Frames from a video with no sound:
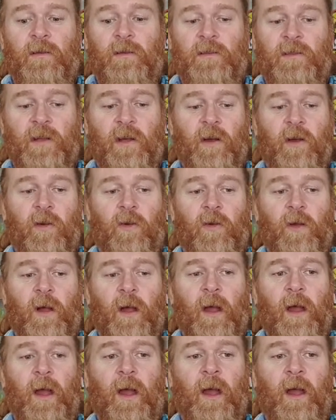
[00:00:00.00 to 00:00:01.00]
So,
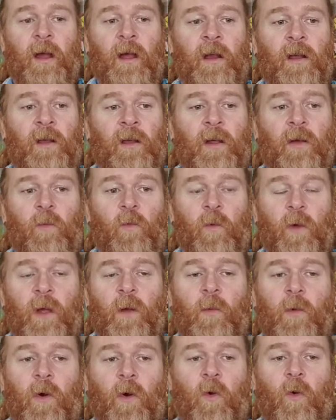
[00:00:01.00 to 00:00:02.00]
and we
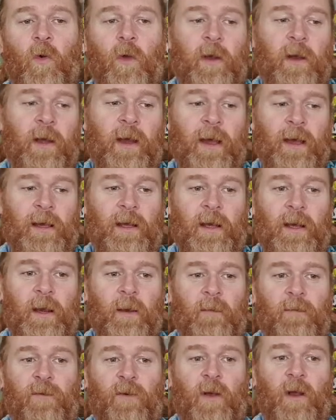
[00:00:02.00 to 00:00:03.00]
were all in
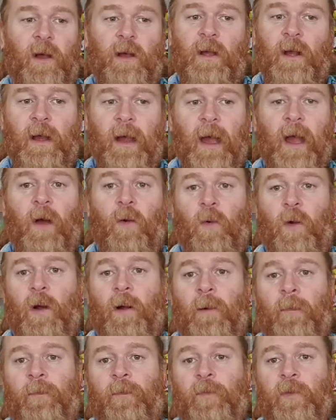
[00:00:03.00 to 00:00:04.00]
agony for like an
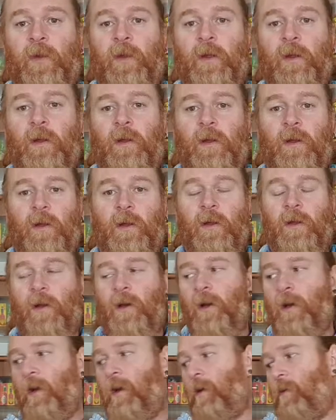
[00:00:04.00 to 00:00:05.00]
hour.
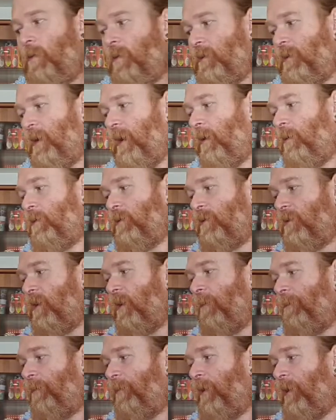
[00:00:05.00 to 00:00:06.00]
And that was
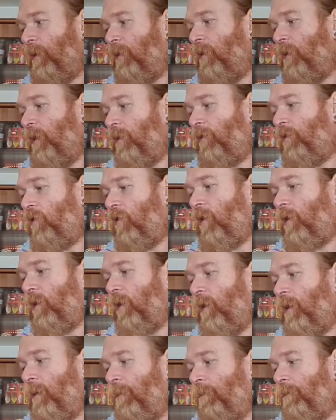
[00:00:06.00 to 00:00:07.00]
the
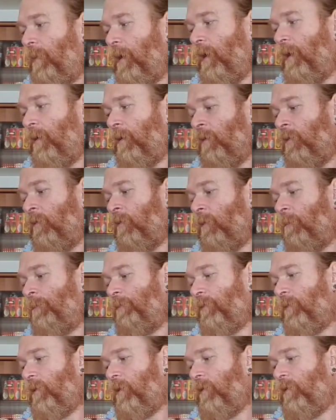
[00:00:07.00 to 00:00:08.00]
chocolate buttons.
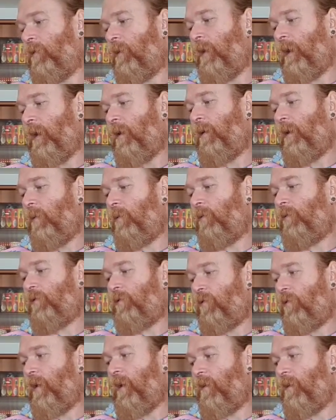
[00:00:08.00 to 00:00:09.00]
So that was
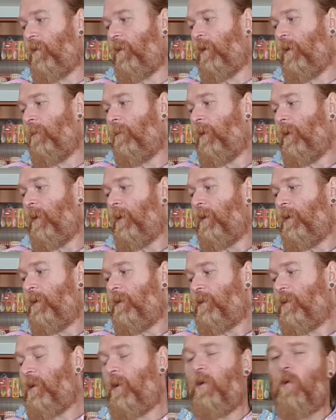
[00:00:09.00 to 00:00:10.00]
crazy.
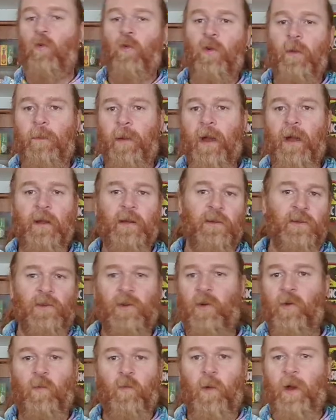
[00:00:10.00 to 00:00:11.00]
So it all depends
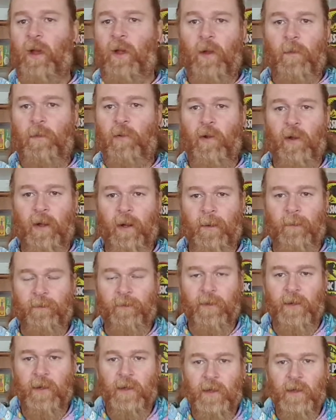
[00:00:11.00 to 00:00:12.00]
on where you're putting it.
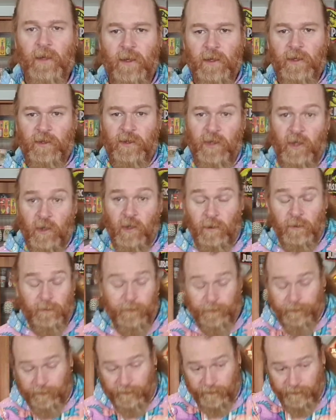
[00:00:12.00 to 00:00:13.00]
So